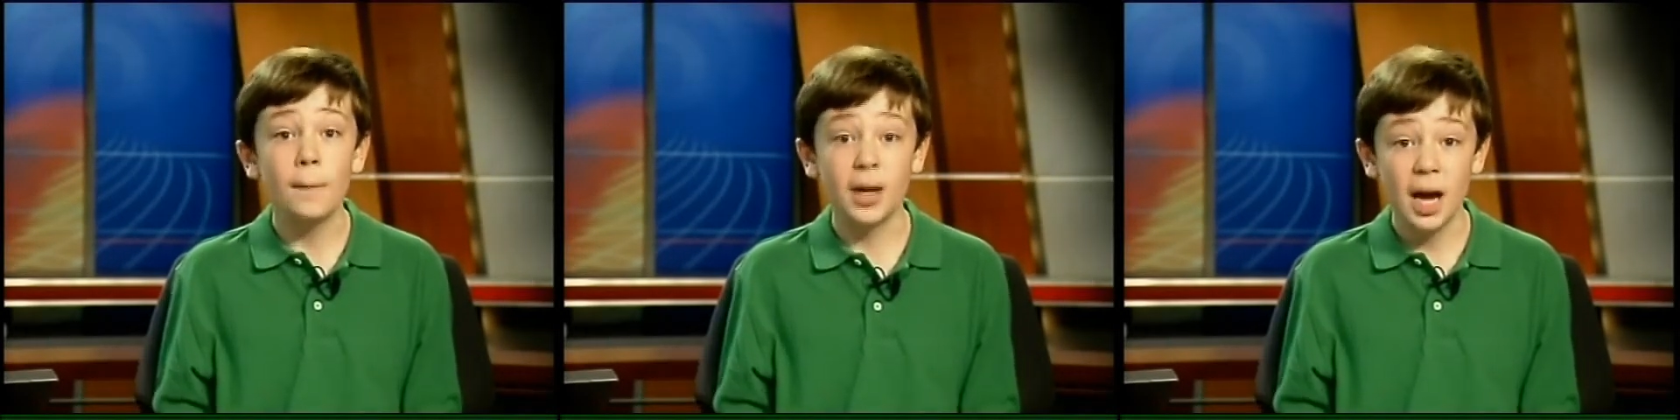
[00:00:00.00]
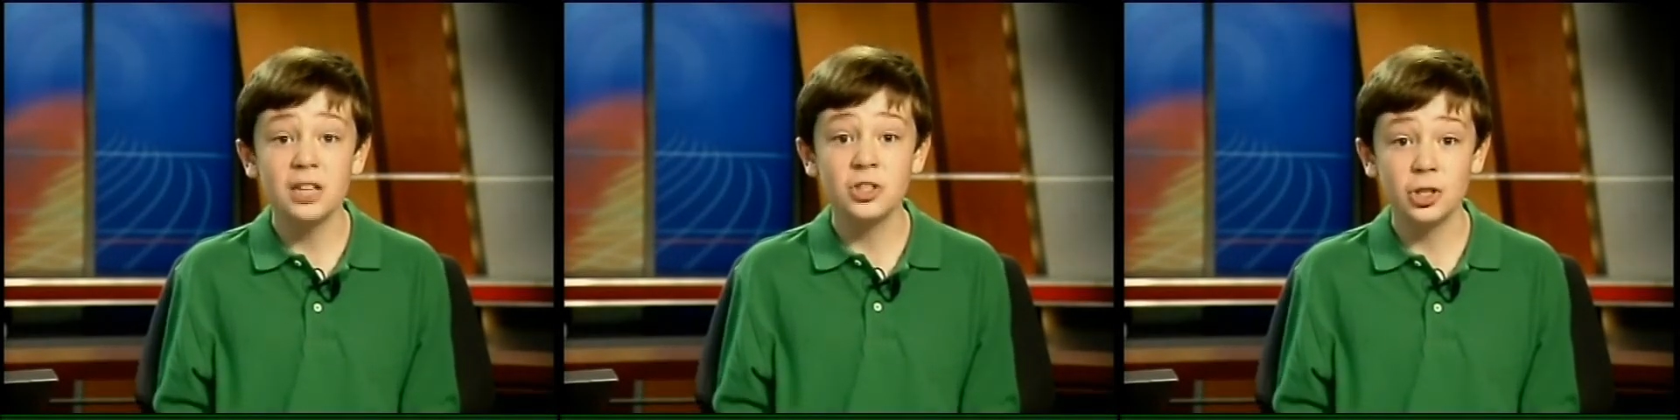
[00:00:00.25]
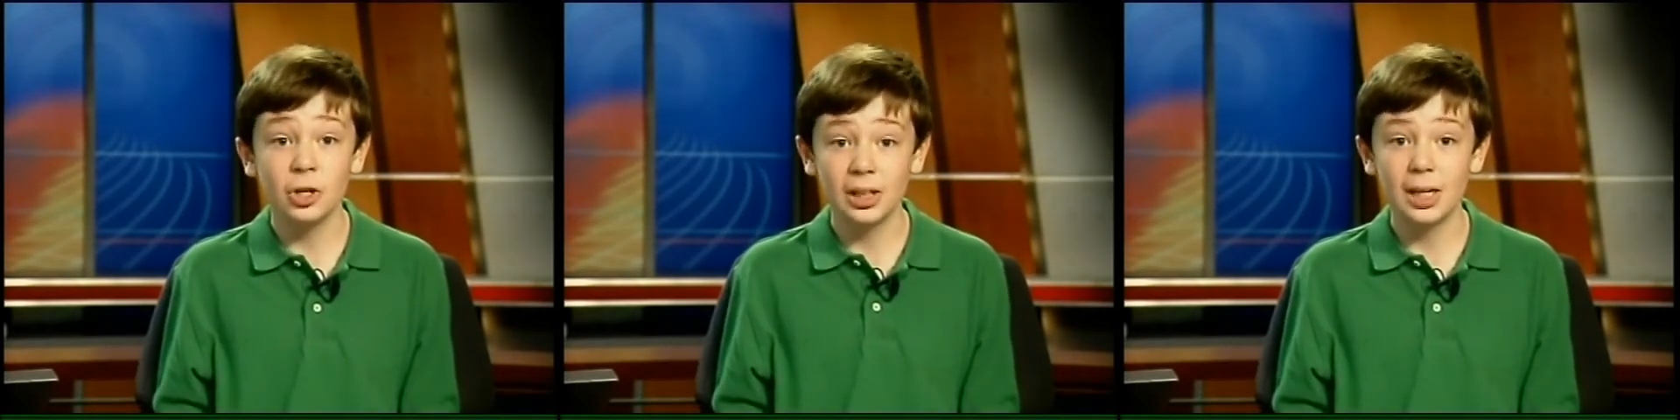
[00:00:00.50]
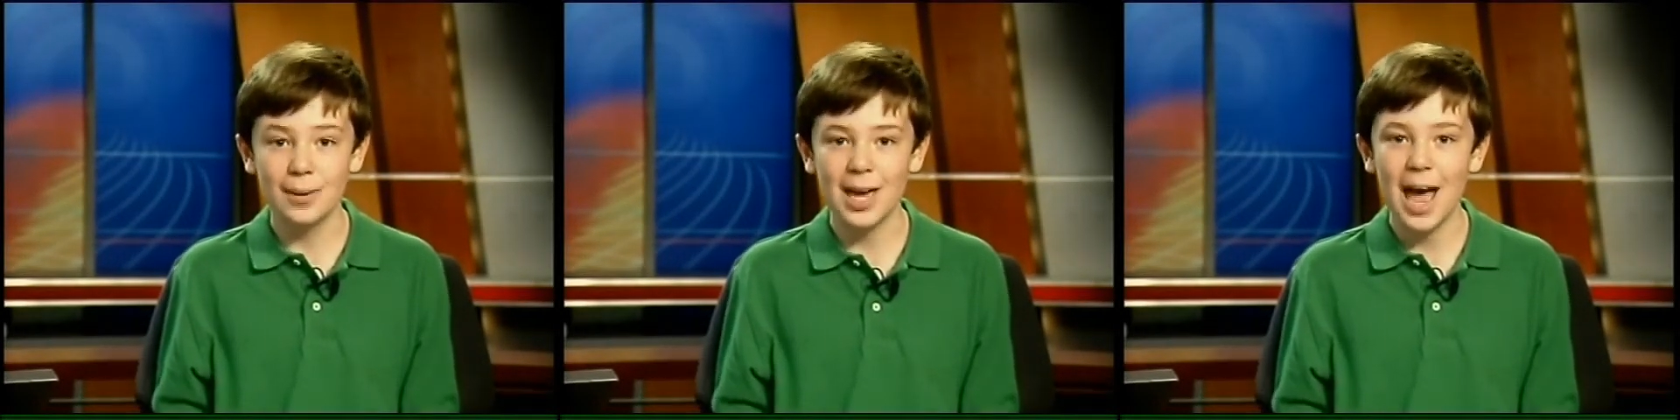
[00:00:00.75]
but I'd
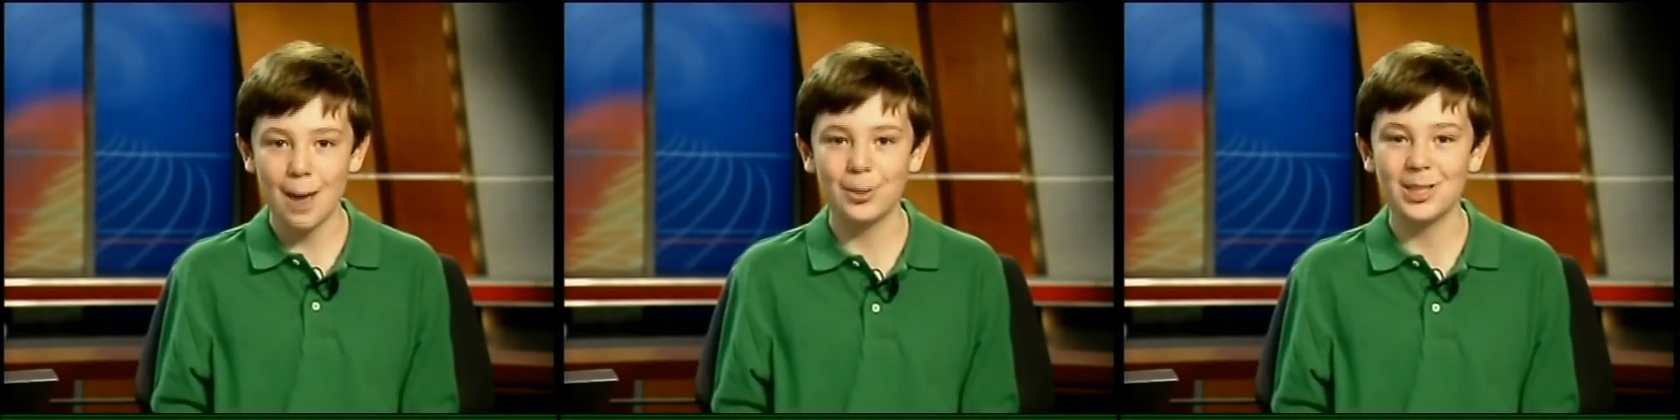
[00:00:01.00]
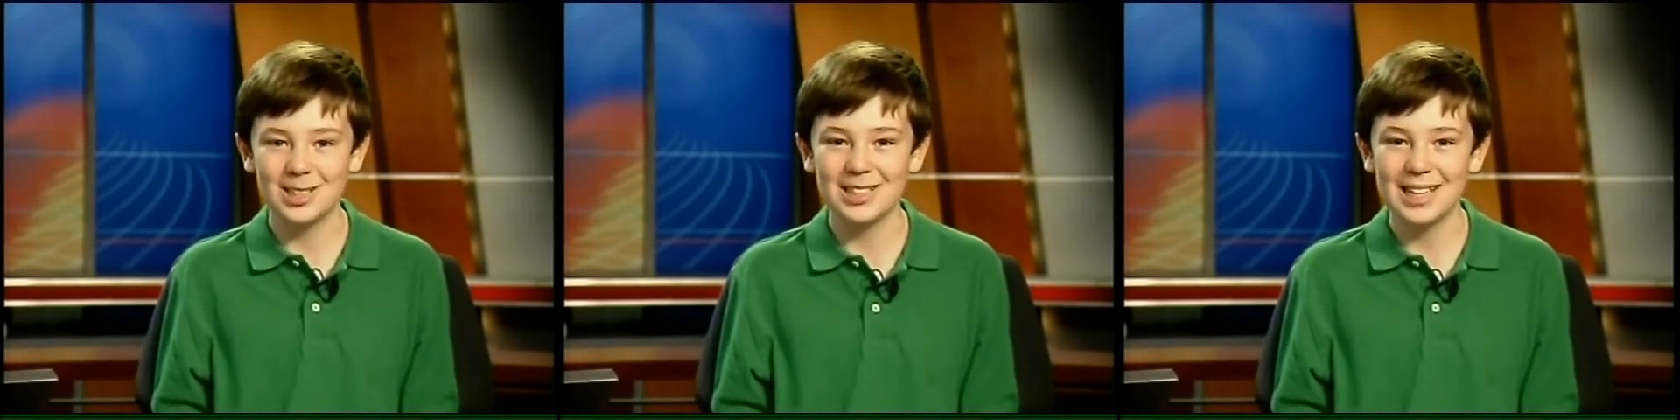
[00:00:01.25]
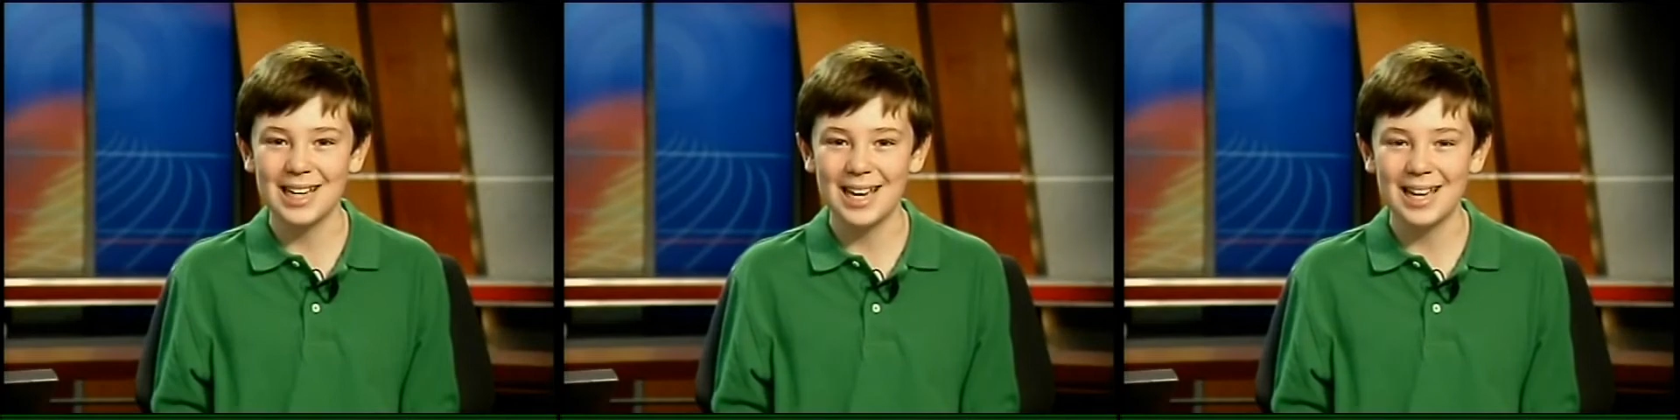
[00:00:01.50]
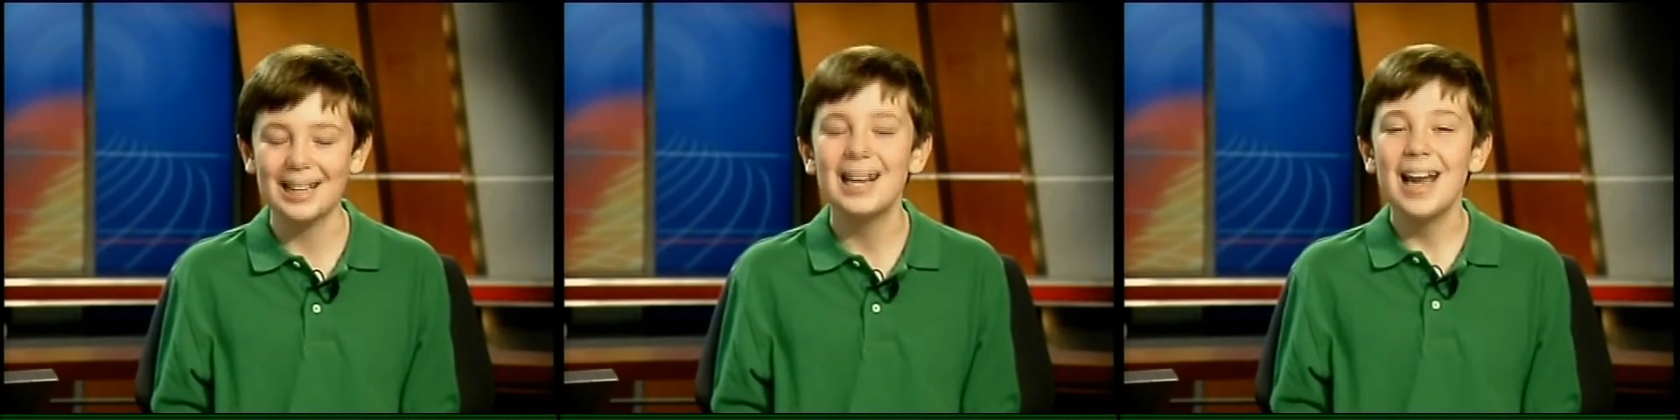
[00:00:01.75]
certainly be happy to see
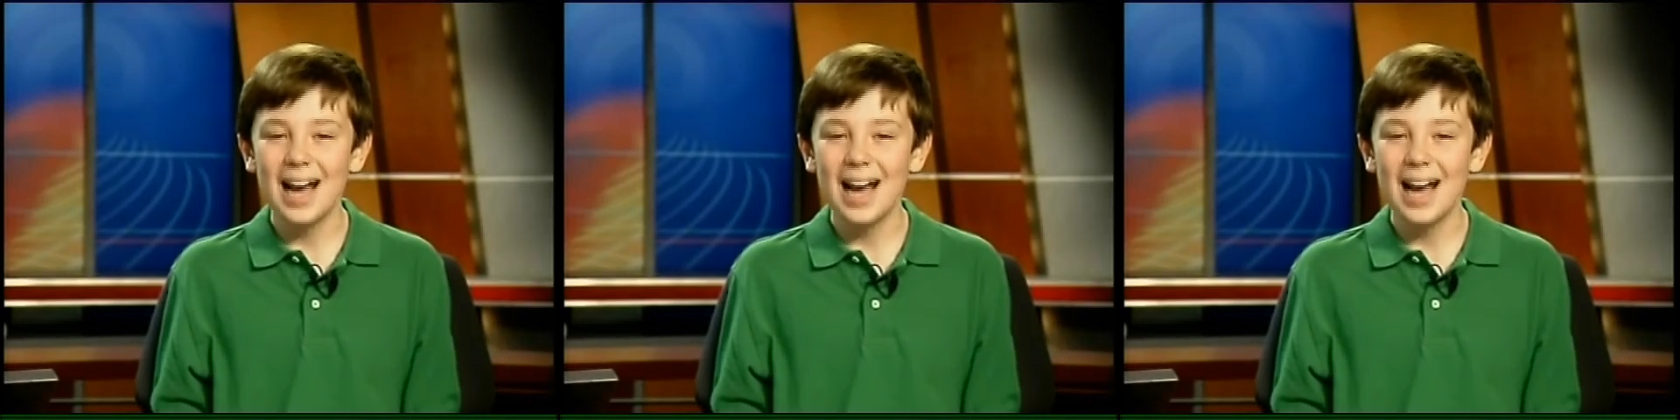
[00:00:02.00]
it.